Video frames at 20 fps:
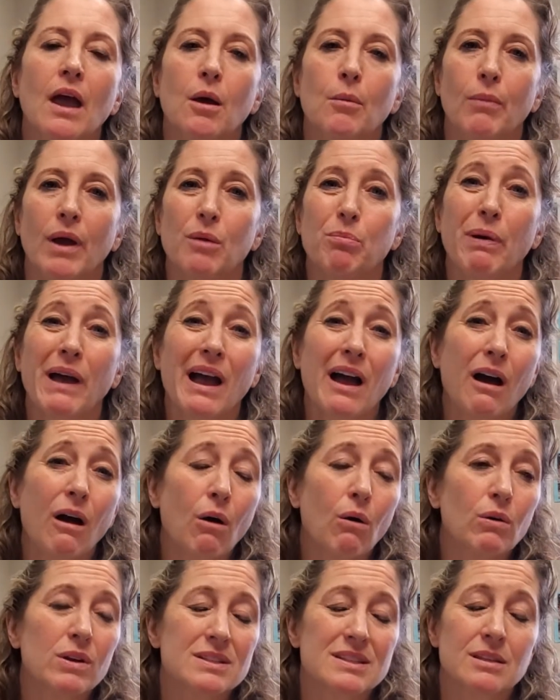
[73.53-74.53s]
My
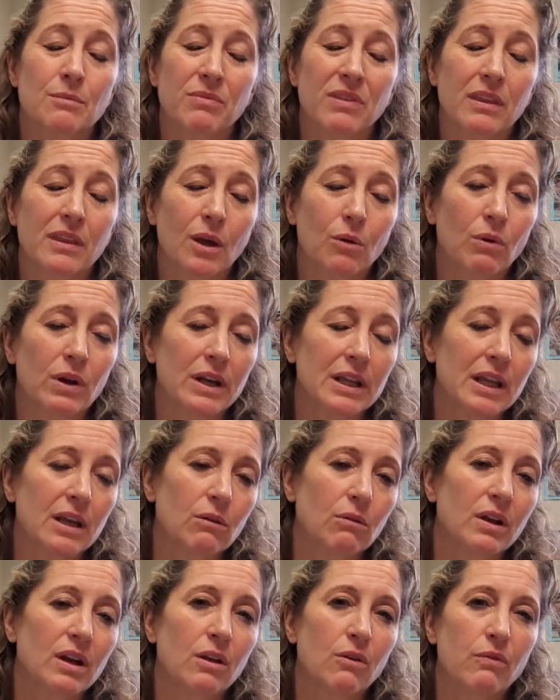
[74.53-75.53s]
POW is something I want to get
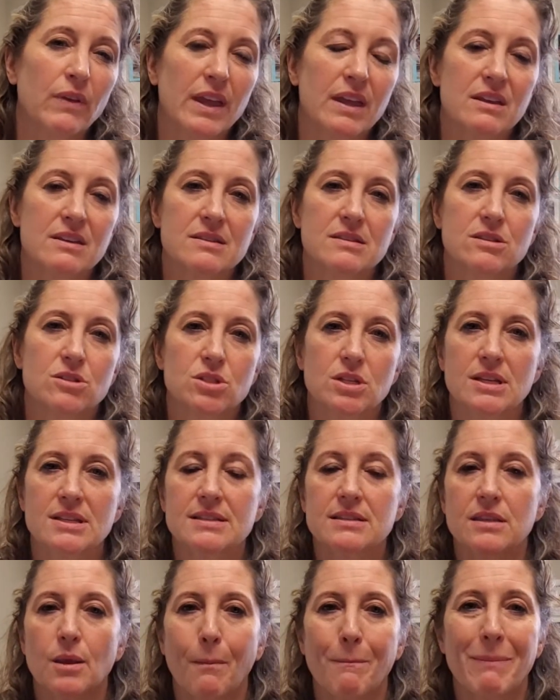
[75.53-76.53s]
rid of is
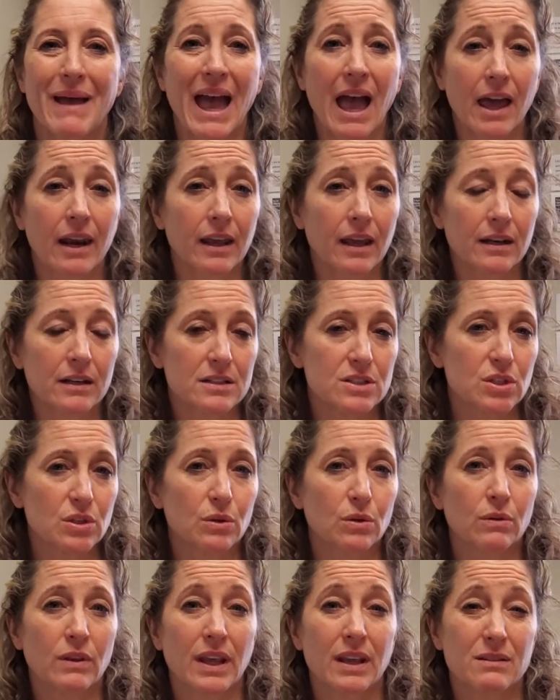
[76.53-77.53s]
just the bad
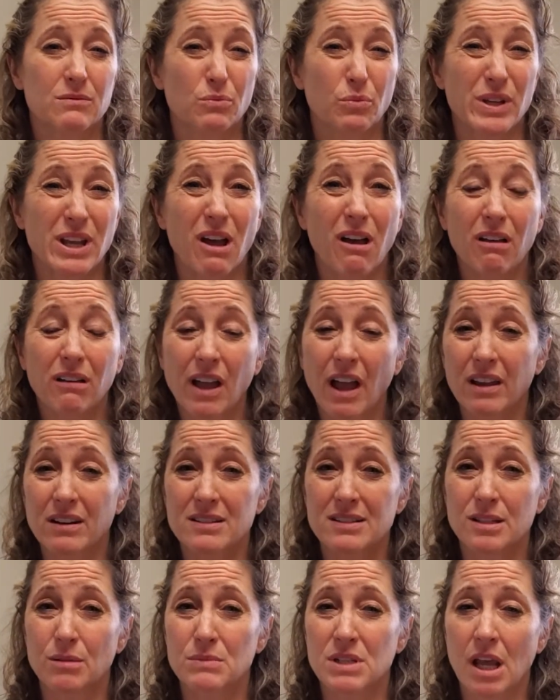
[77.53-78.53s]
attitude that we all kind of
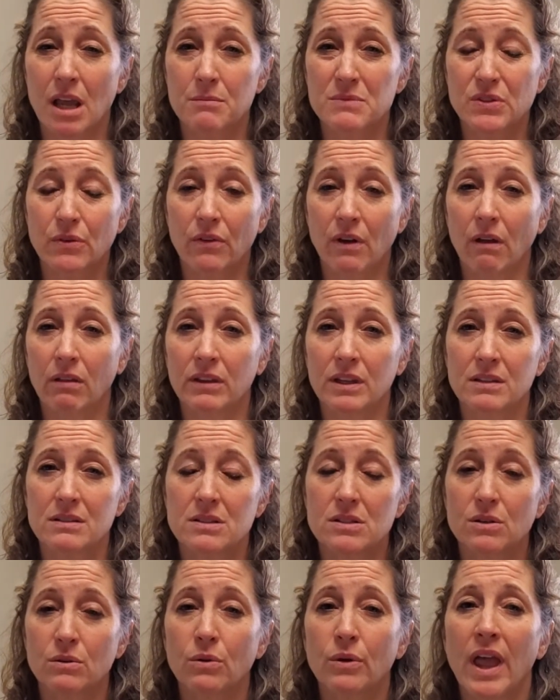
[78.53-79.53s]
sometimes fall
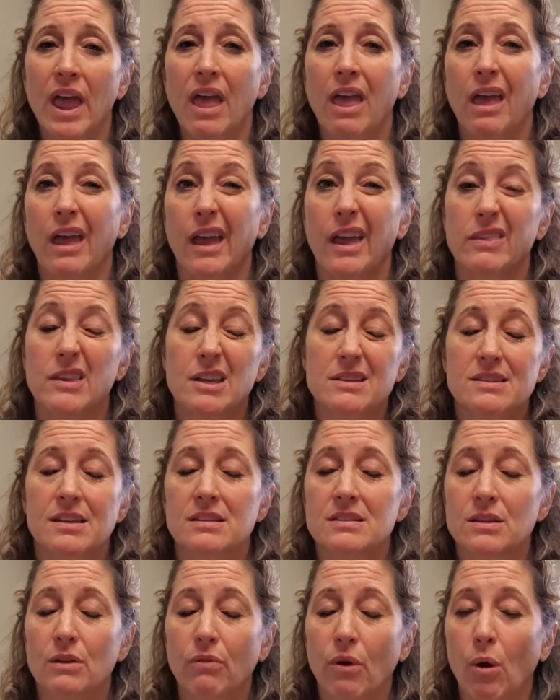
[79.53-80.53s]
into and that
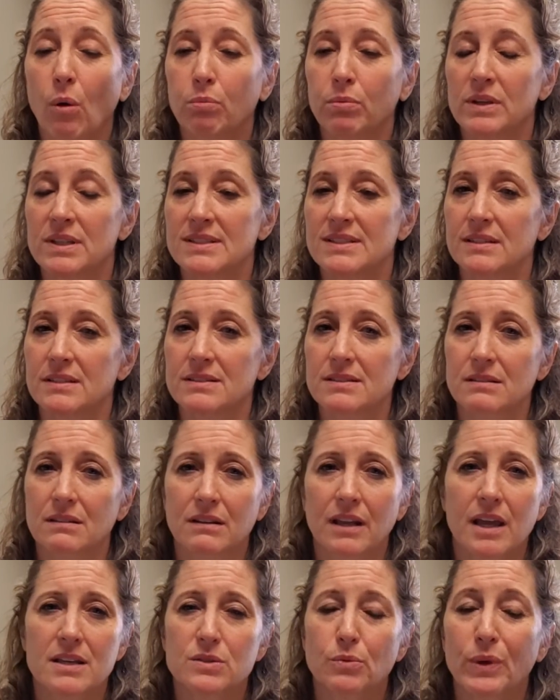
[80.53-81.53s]
sense of hopelessness.
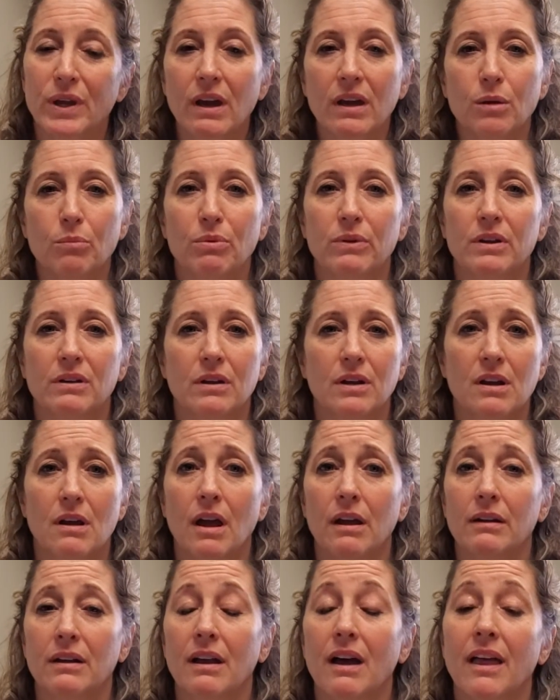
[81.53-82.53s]
Guys, we got a
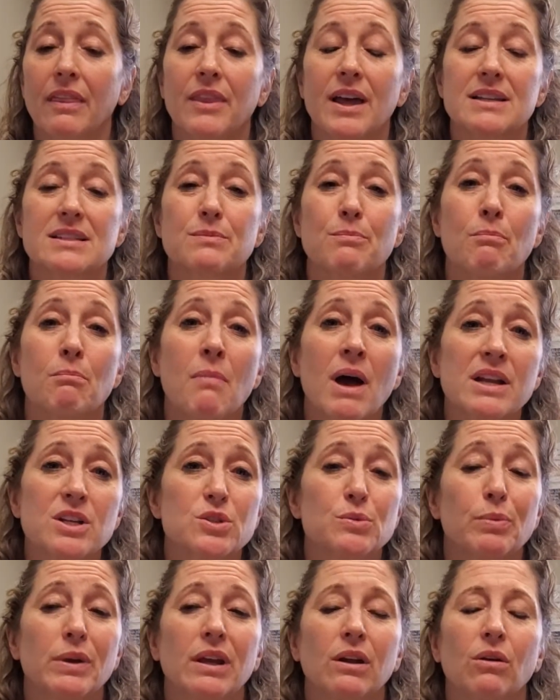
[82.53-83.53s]
God that's
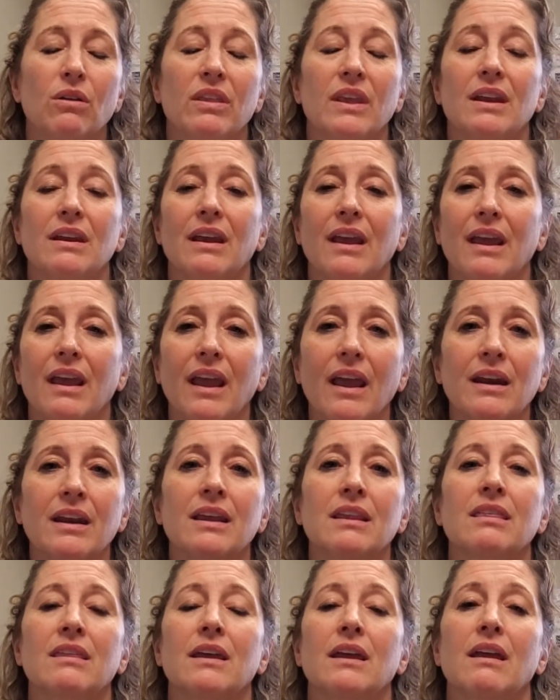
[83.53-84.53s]
much bigger than
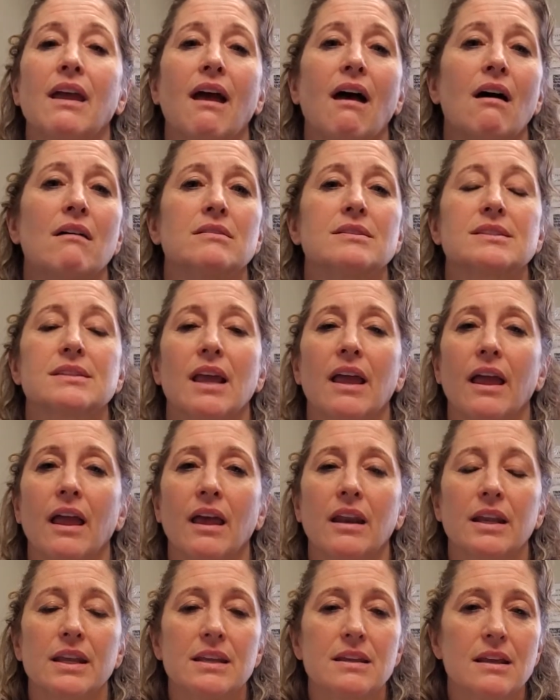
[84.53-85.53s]
anything else
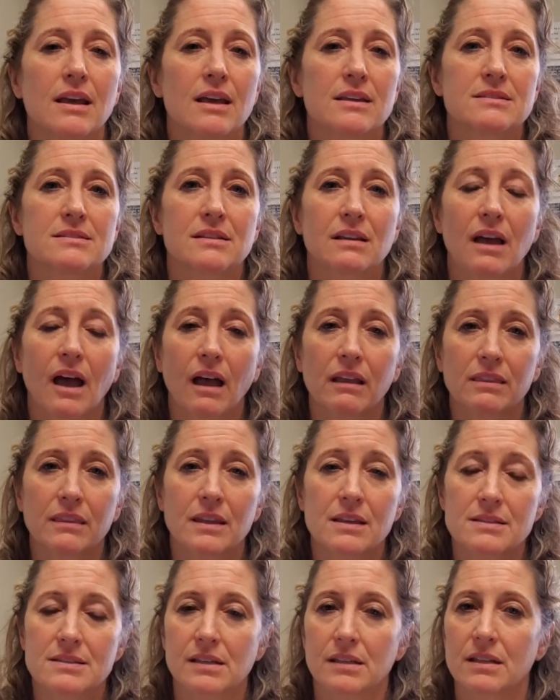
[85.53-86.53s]
and he has got
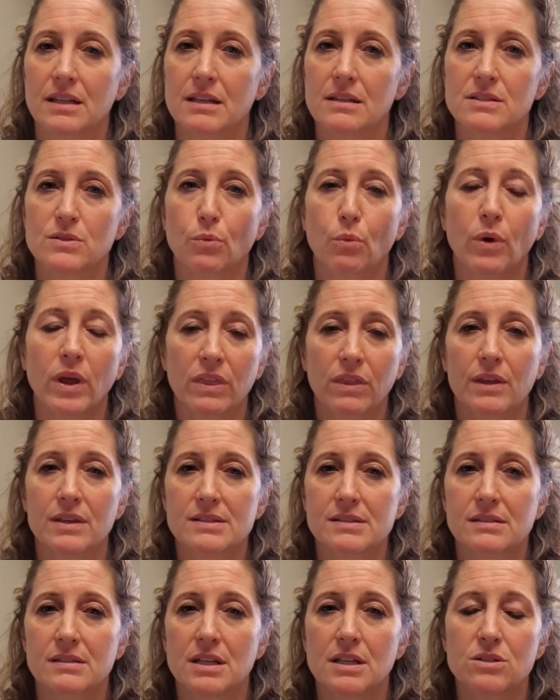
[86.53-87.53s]
this and he's with
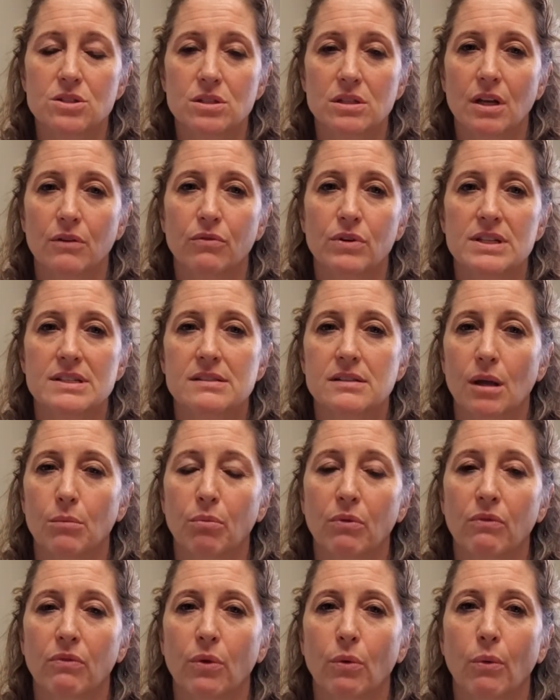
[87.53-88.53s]
us each and every step
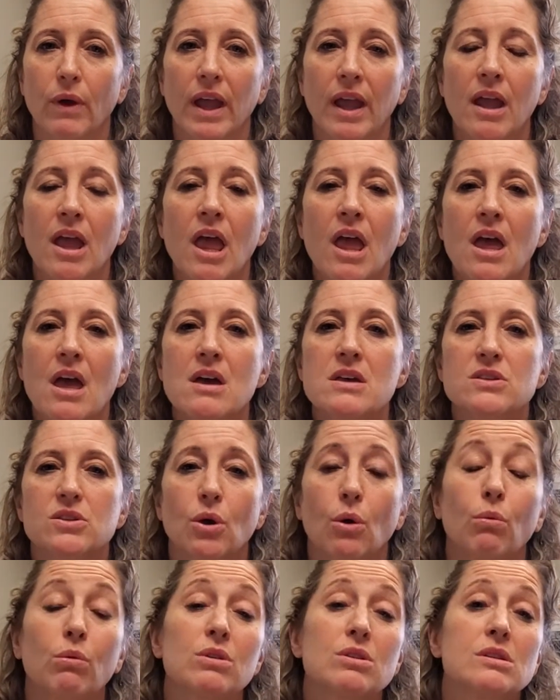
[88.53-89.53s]
of the way.
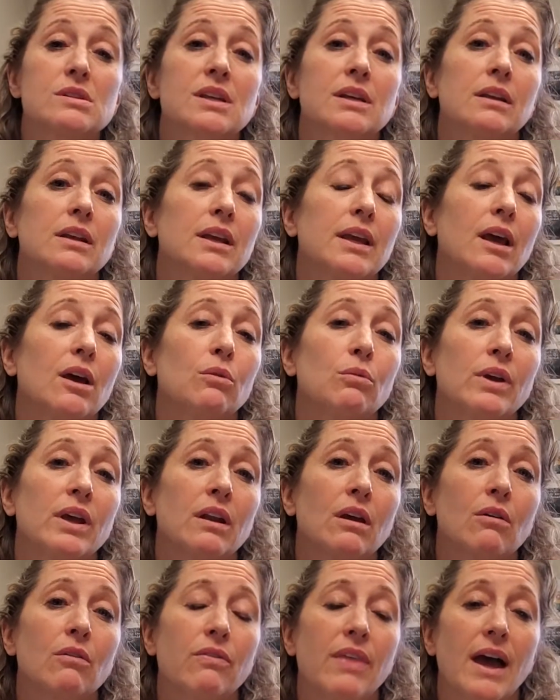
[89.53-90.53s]
So we're just going to get rid
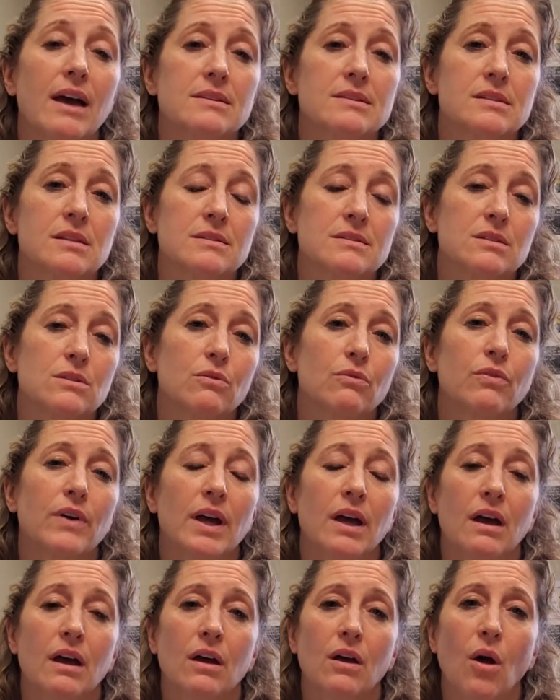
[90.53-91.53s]
of that sense of
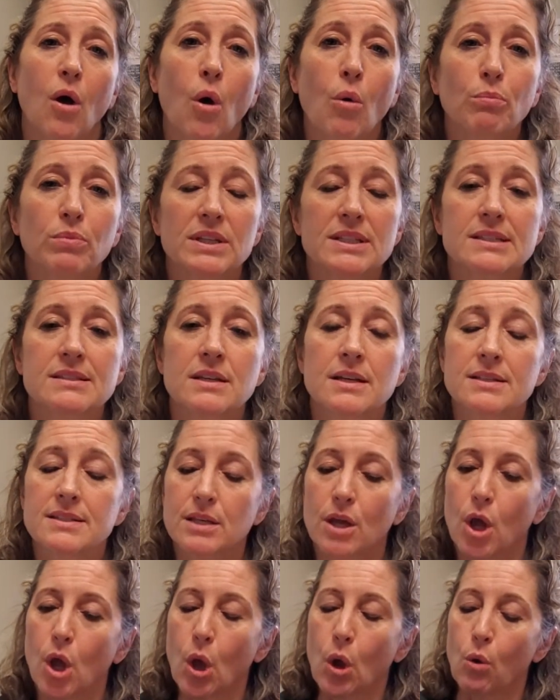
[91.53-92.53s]
uh, hopelessness.
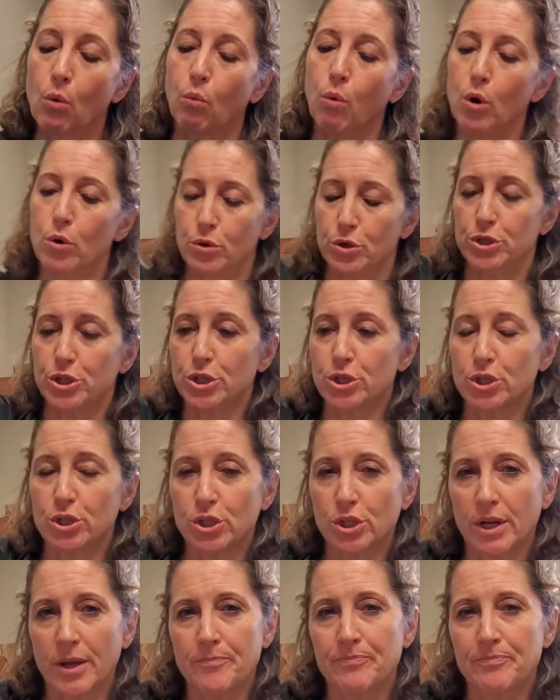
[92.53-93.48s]
Whoosh!